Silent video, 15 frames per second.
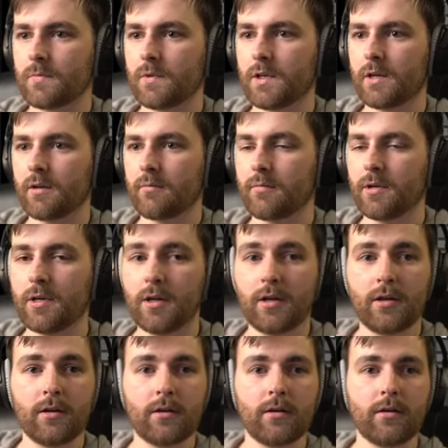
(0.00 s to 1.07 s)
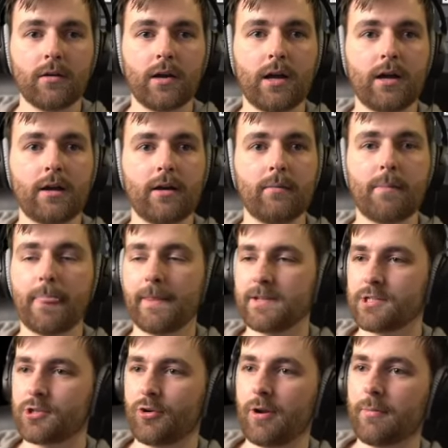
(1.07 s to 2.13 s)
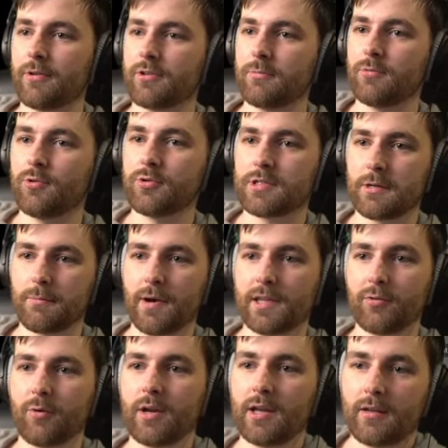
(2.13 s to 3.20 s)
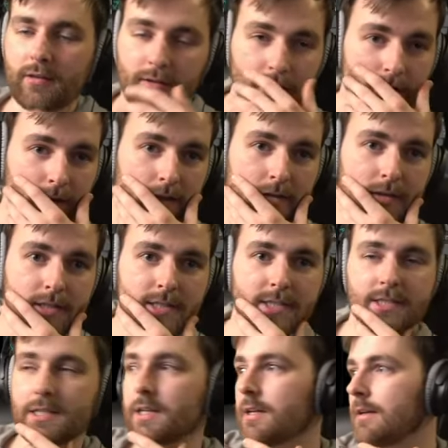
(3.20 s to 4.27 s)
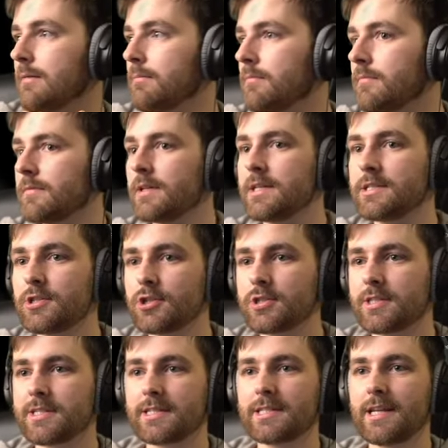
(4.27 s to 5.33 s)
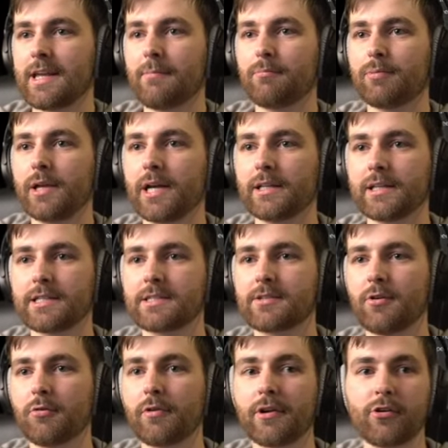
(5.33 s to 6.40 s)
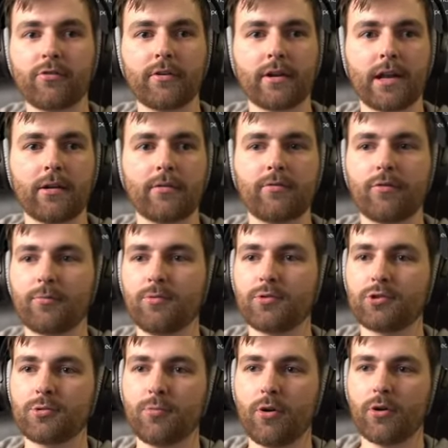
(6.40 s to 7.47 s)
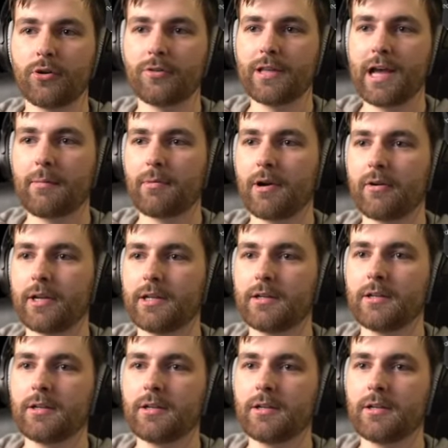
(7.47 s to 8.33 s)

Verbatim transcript: Yeah. Um, sorry about the music, by the way. Uh, this um, is just the same playlist over and over again from YouTube Audio Library.